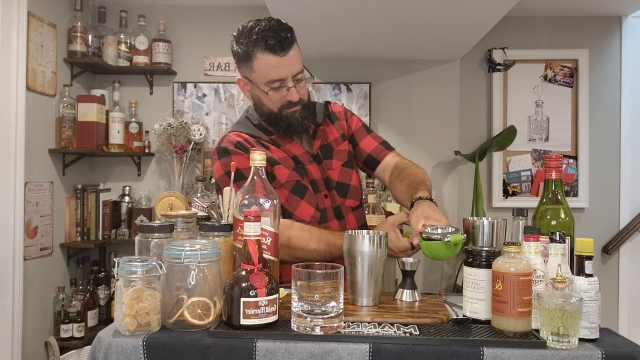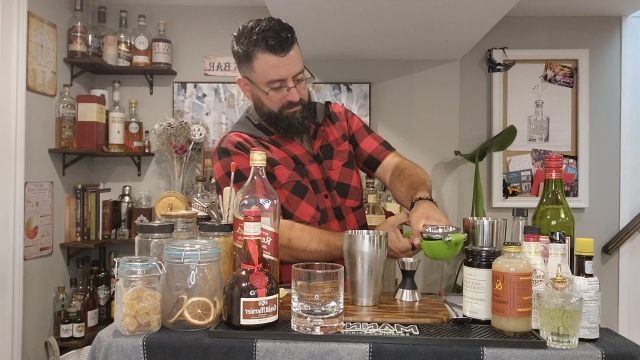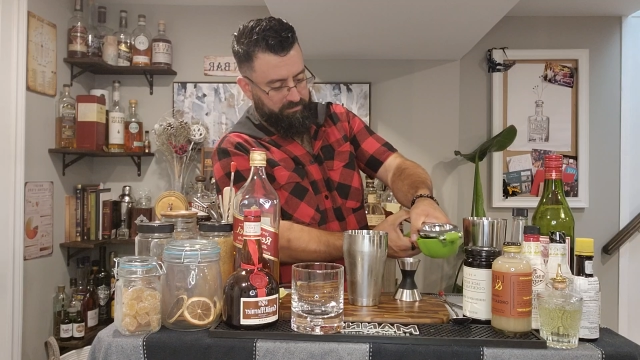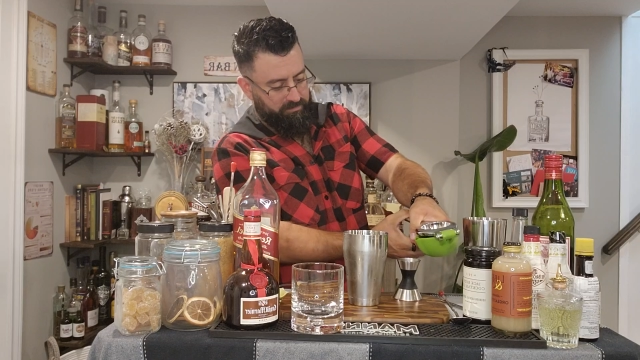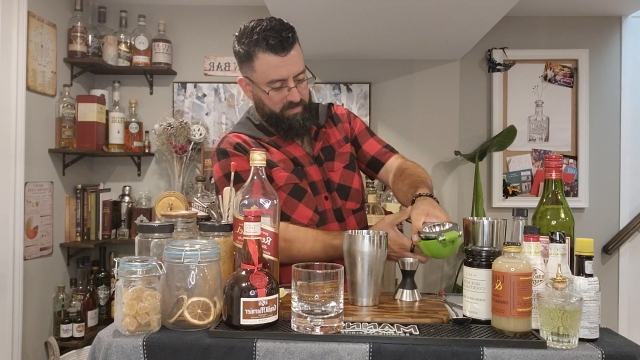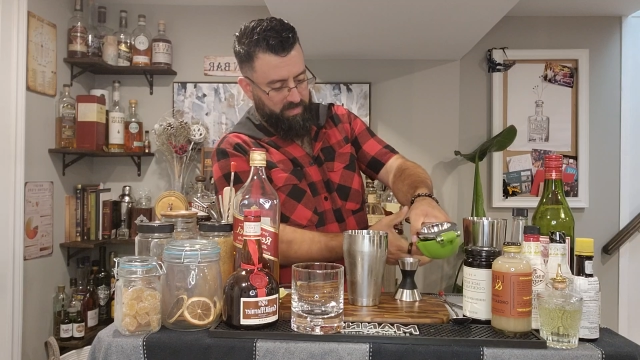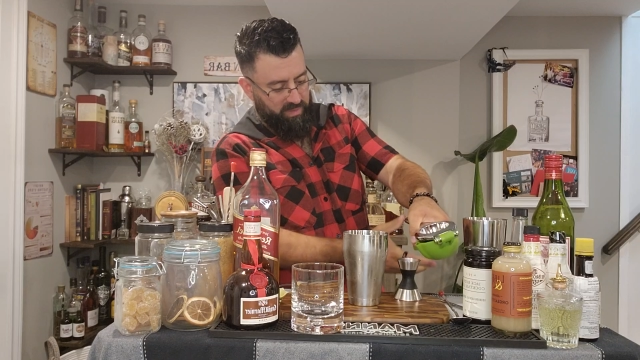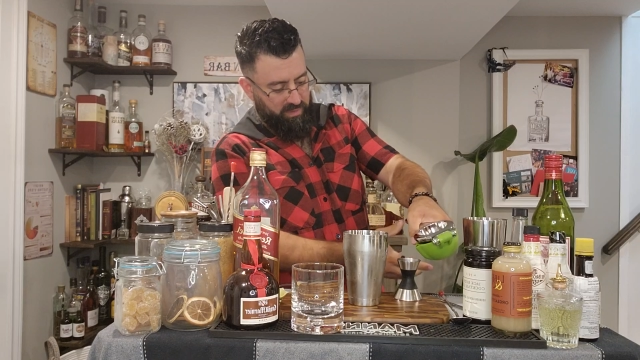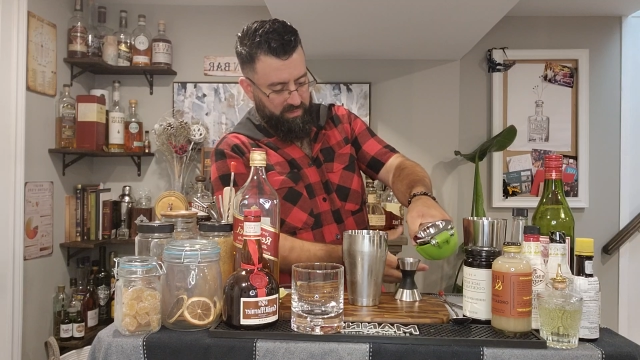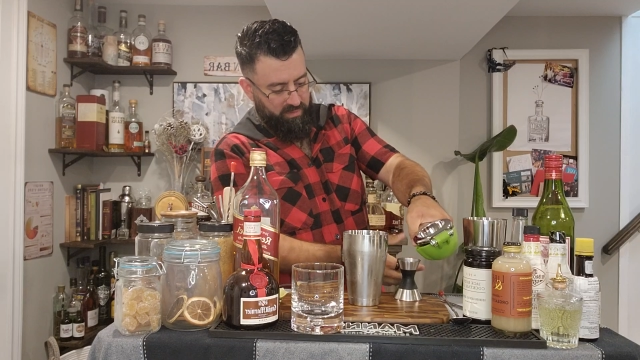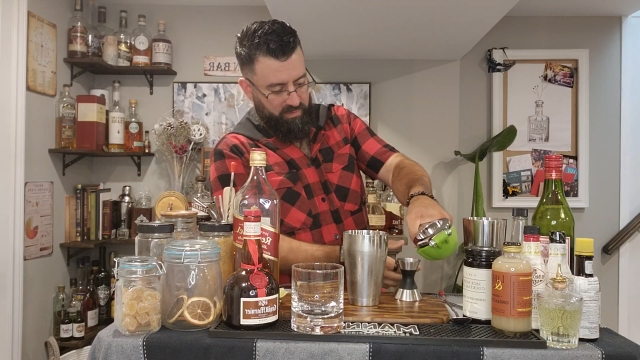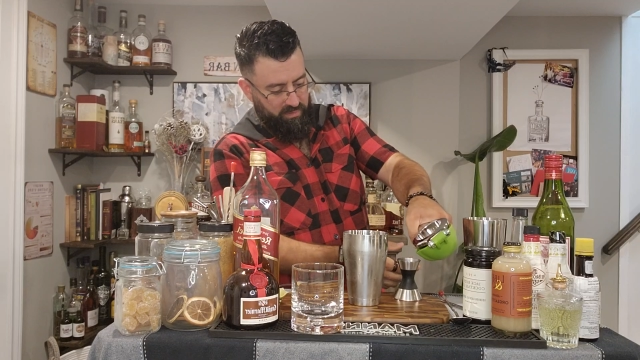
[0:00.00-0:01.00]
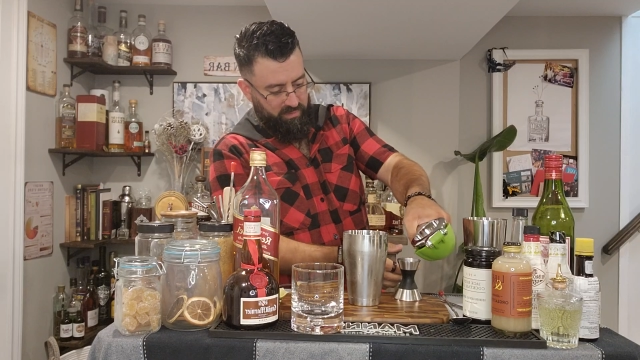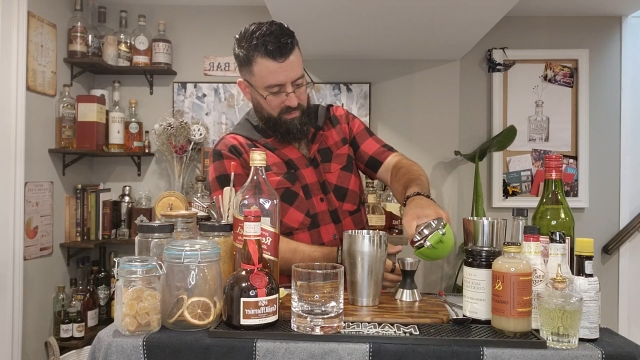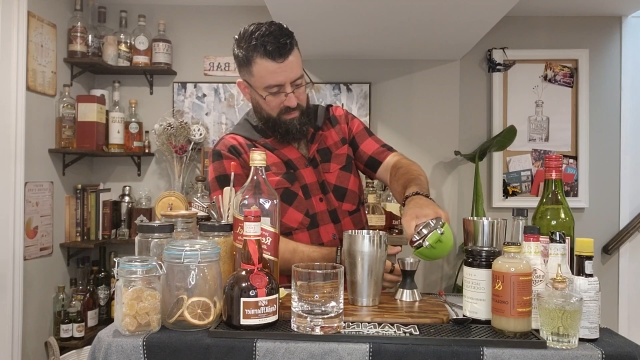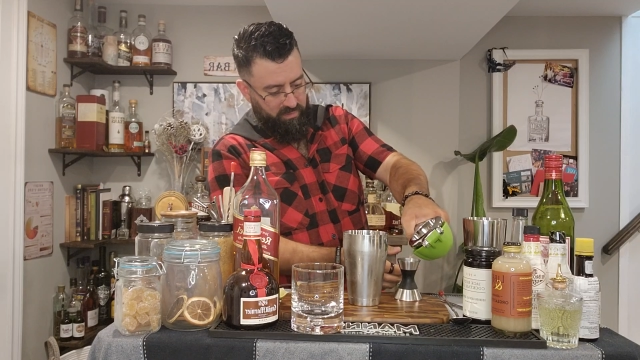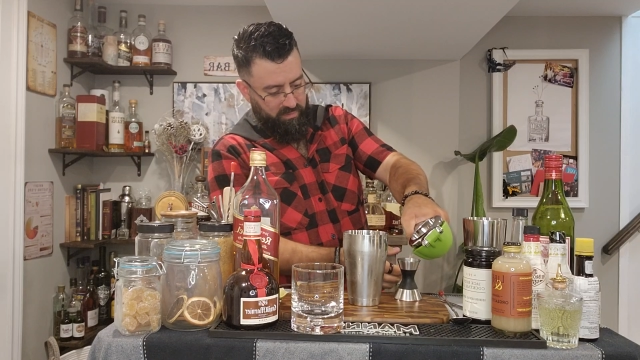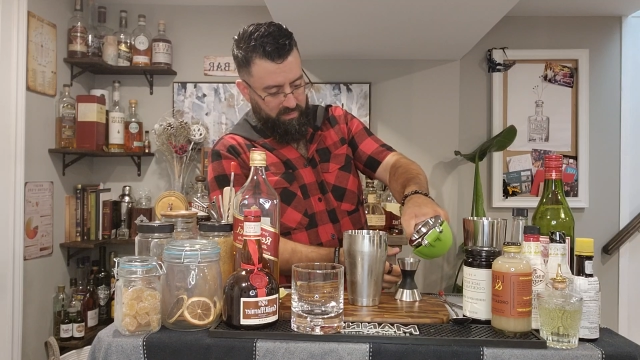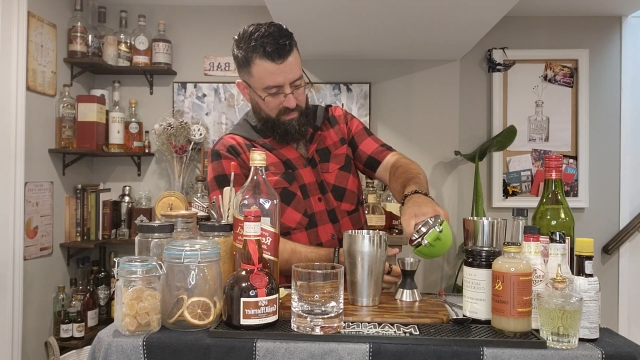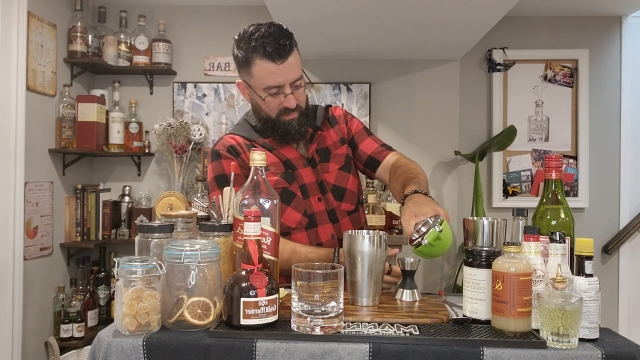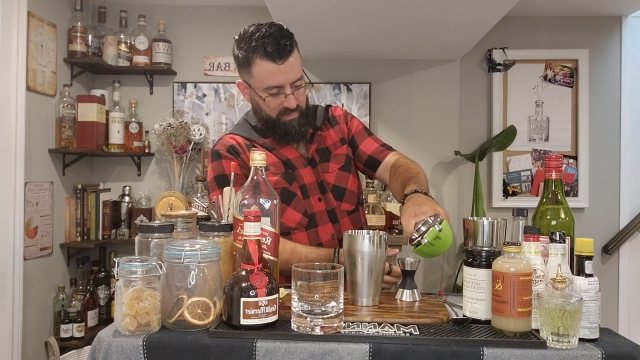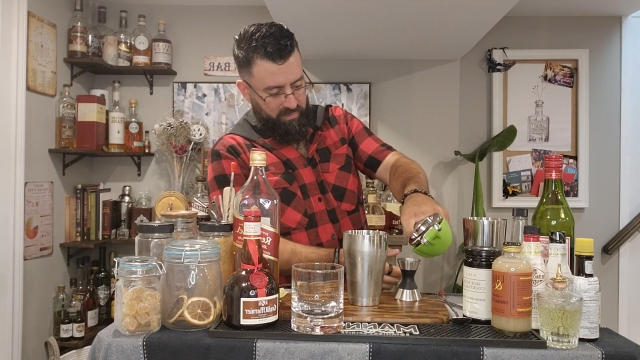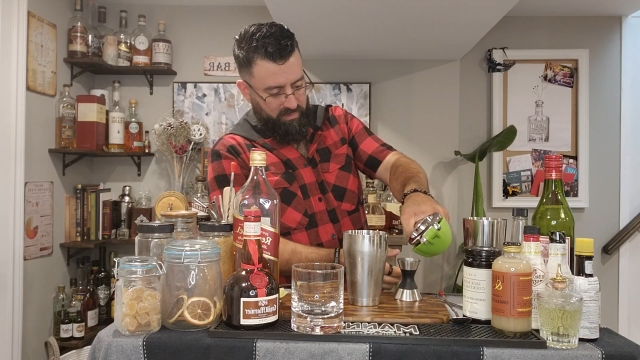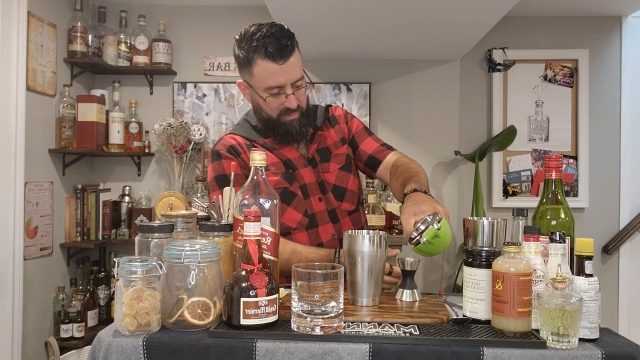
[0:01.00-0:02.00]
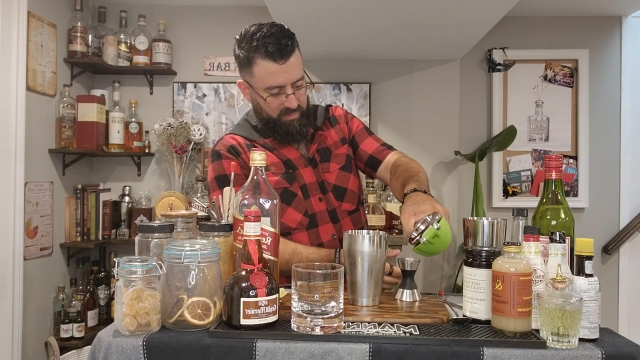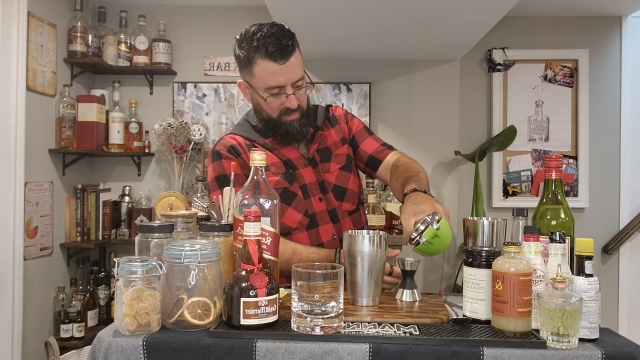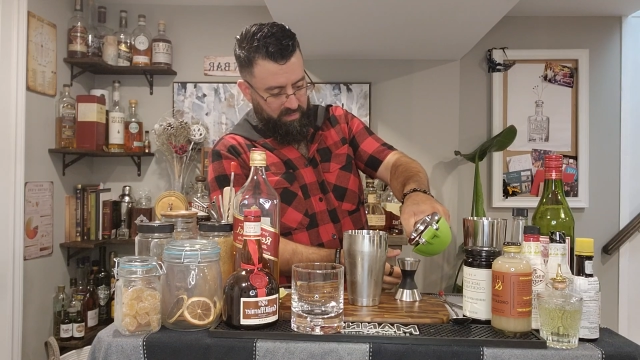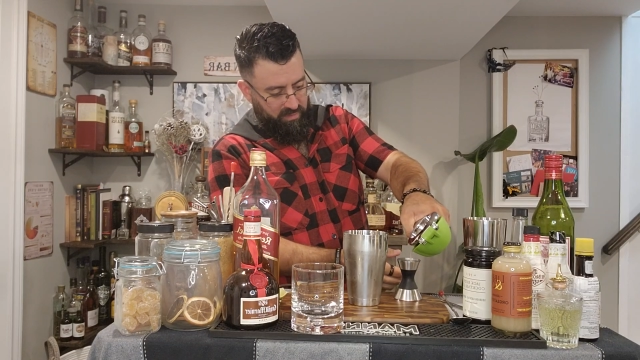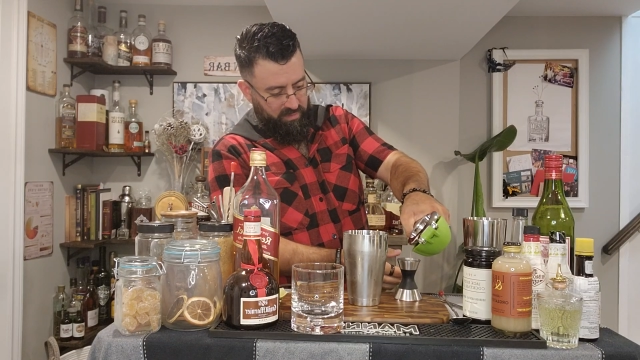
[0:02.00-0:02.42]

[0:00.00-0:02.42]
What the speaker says: Nobody speaks.